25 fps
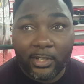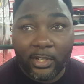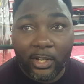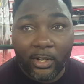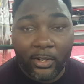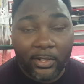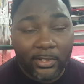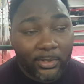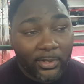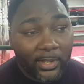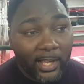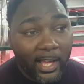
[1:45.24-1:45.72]
You
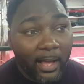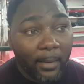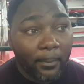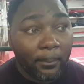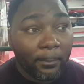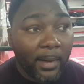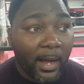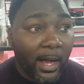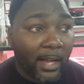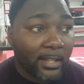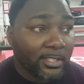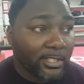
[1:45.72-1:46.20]
know, and you
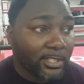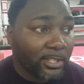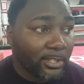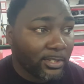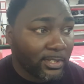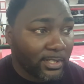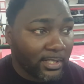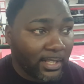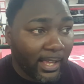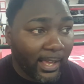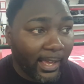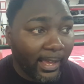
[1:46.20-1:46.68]
got
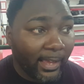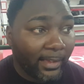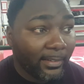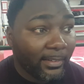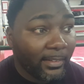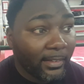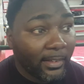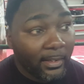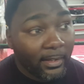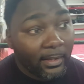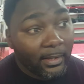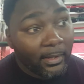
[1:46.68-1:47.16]
boxers that
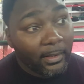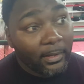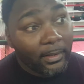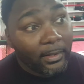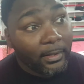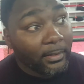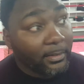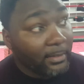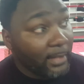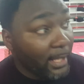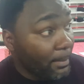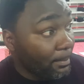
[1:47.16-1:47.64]

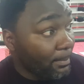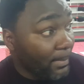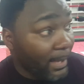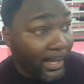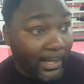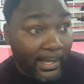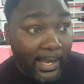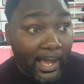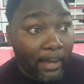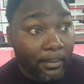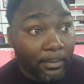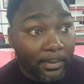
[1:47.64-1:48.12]
they
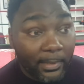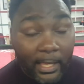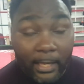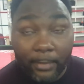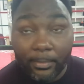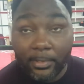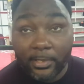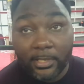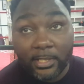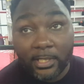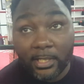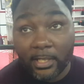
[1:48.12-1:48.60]
may not be
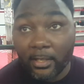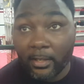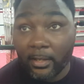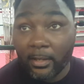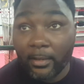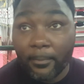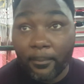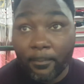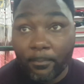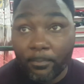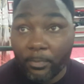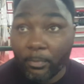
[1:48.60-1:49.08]
able
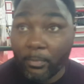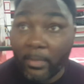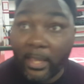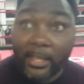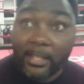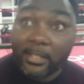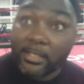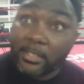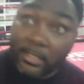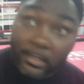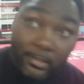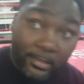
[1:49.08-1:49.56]
to make
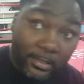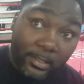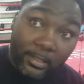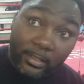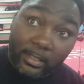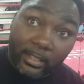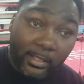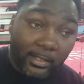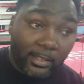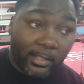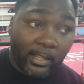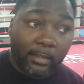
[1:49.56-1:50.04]
it to the
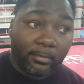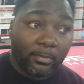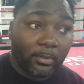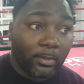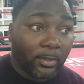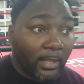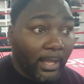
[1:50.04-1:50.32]
elite level,